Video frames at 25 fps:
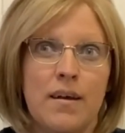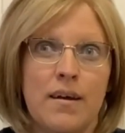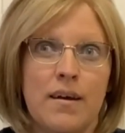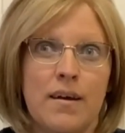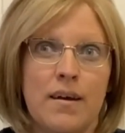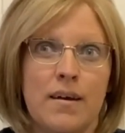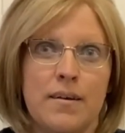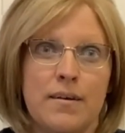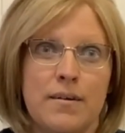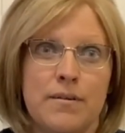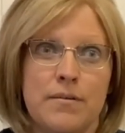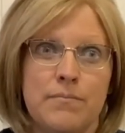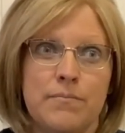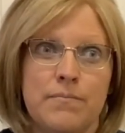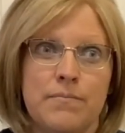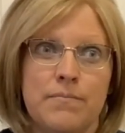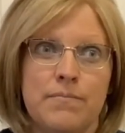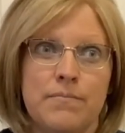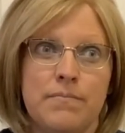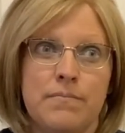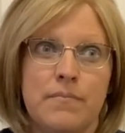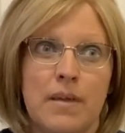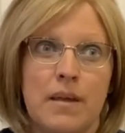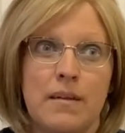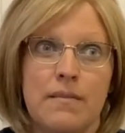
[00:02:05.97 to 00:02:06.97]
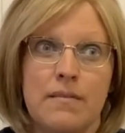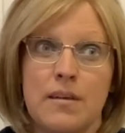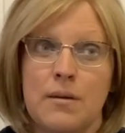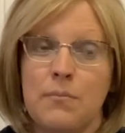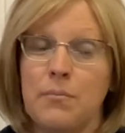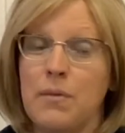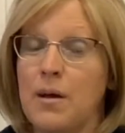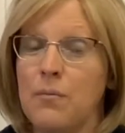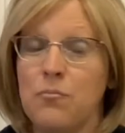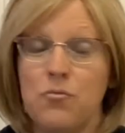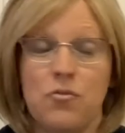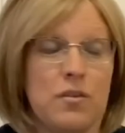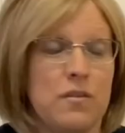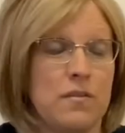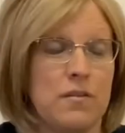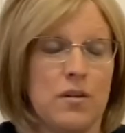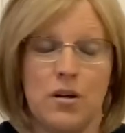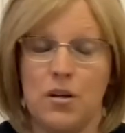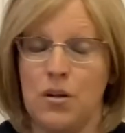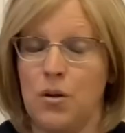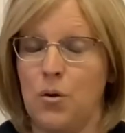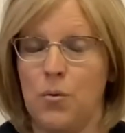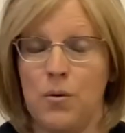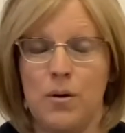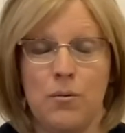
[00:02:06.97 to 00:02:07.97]
And sometimes just
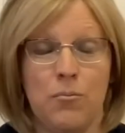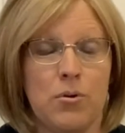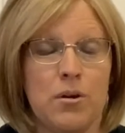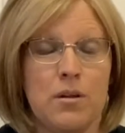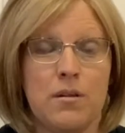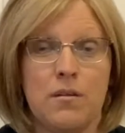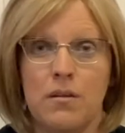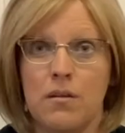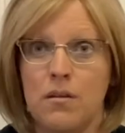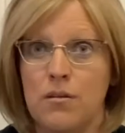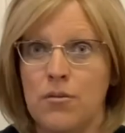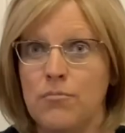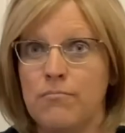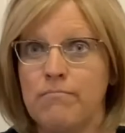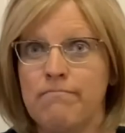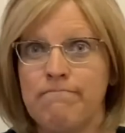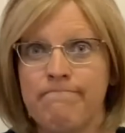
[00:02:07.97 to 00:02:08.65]
not knowing what to do.